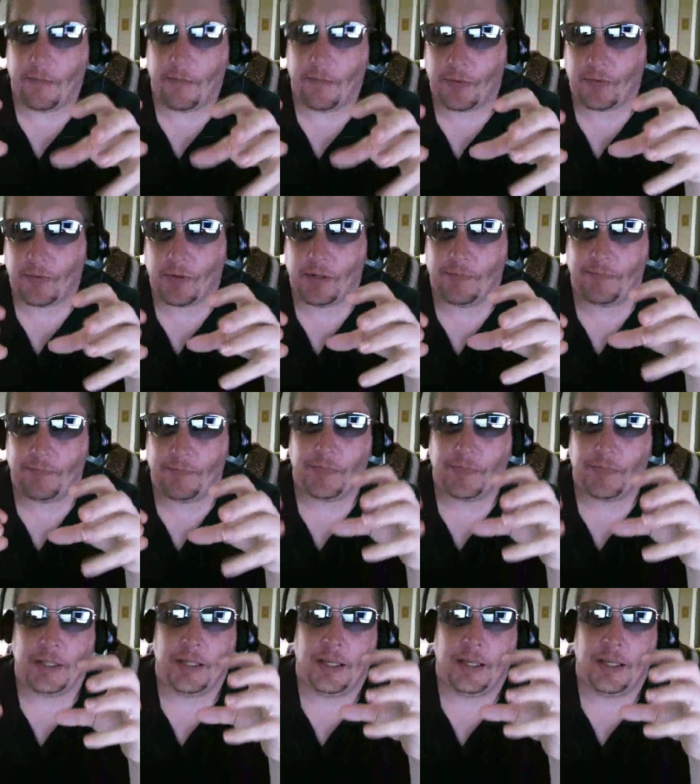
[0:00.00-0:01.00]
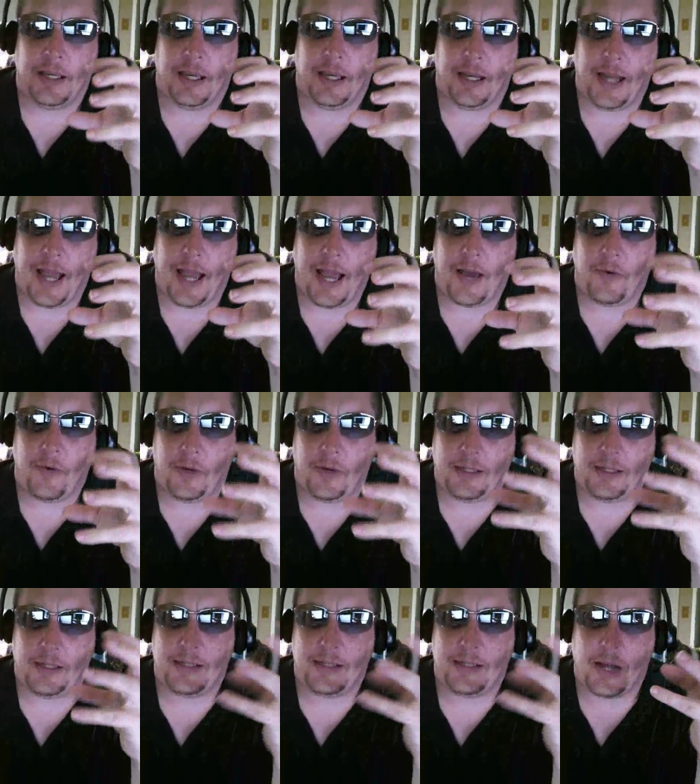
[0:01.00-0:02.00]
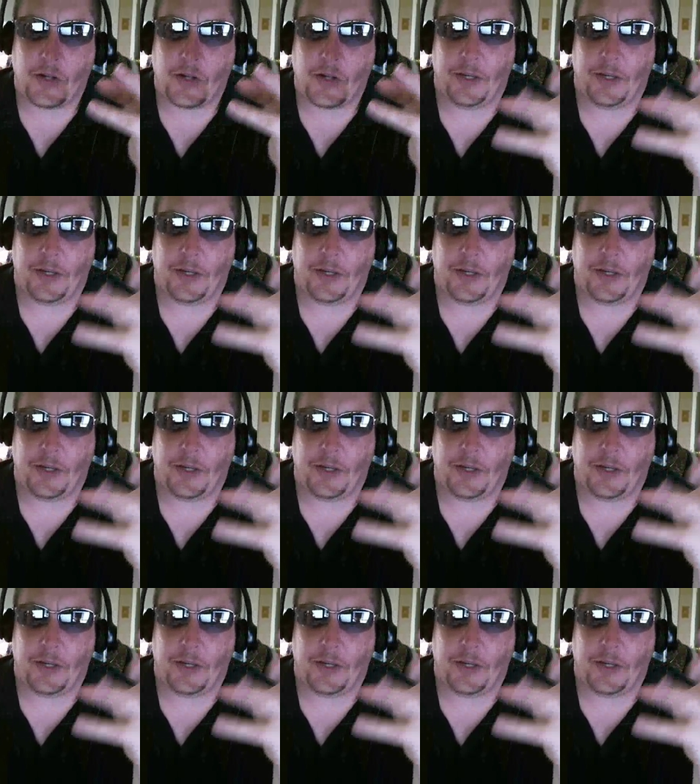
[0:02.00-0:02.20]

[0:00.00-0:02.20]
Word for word: from and how it is actually